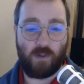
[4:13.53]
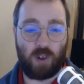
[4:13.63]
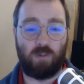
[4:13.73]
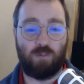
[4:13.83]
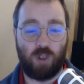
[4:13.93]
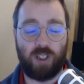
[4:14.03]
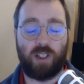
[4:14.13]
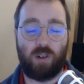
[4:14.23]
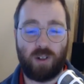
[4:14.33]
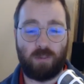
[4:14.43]
really
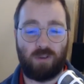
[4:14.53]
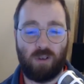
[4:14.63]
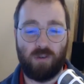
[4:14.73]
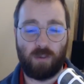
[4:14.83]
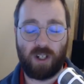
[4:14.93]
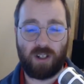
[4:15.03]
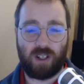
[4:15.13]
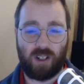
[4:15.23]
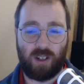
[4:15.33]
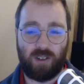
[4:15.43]
good improvement,
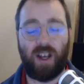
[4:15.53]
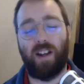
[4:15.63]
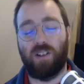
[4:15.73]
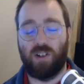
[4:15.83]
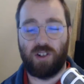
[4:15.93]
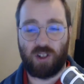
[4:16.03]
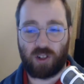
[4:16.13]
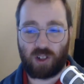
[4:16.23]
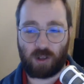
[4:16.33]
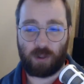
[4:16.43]
that just
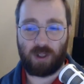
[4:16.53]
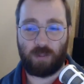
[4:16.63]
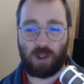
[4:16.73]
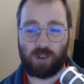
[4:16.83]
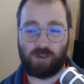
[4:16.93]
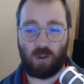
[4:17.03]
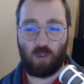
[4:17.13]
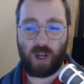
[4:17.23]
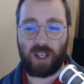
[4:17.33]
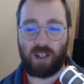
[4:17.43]
stopping the pills for a
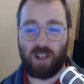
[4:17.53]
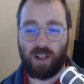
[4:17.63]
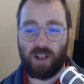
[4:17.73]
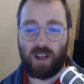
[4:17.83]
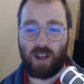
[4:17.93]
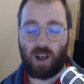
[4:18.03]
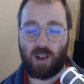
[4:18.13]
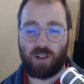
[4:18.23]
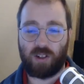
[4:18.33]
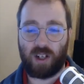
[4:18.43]
week
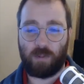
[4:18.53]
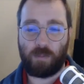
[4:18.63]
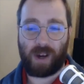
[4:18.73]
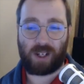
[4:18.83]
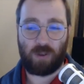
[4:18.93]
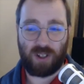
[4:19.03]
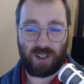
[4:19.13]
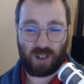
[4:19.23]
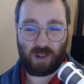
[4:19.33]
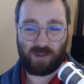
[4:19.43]
sent me backwards
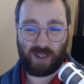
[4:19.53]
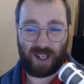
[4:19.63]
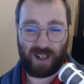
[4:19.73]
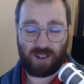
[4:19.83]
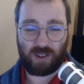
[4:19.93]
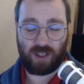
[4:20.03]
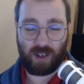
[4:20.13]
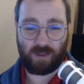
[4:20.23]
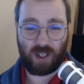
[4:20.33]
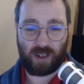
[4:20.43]
so far.
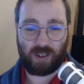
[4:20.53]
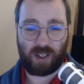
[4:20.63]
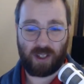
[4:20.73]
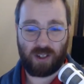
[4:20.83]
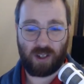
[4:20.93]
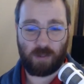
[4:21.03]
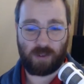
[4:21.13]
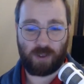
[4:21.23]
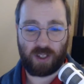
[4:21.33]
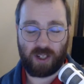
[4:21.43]
Definitely, I think in terms of
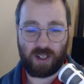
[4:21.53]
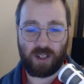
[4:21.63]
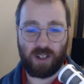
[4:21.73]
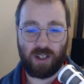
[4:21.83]
fatigue,